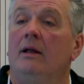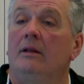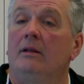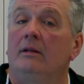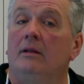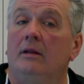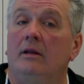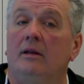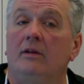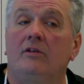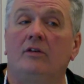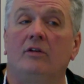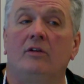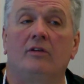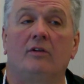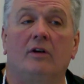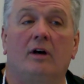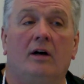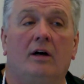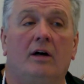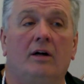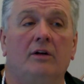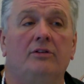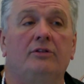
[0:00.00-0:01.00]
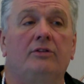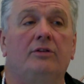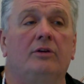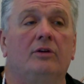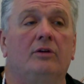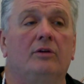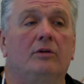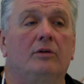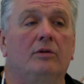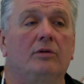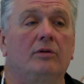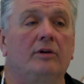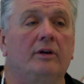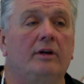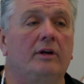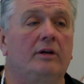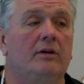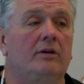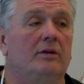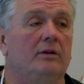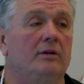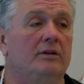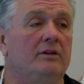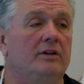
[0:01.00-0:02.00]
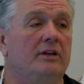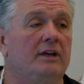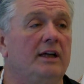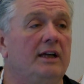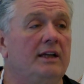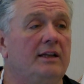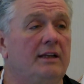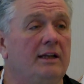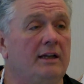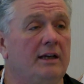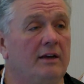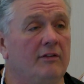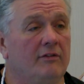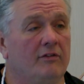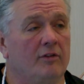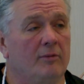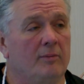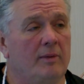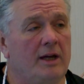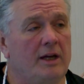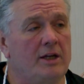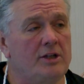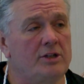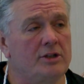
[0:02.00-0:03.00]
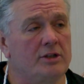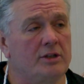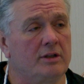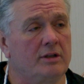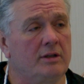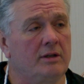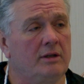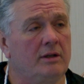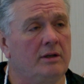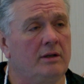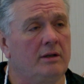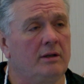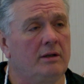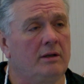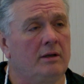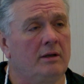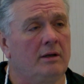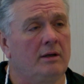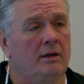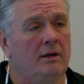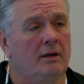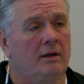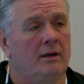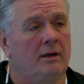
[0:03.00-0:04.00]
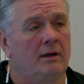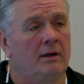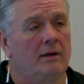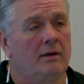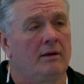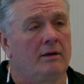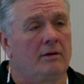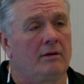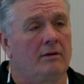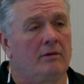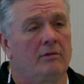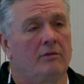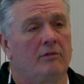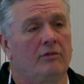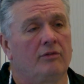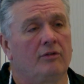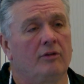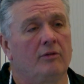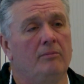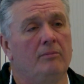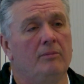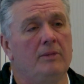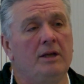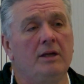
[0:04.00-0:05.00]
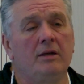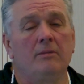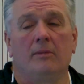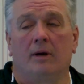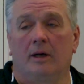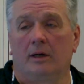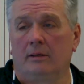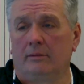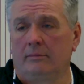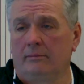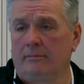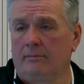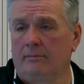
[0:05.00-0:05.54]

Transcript: This is also critical to get the information from Mi'kmaq.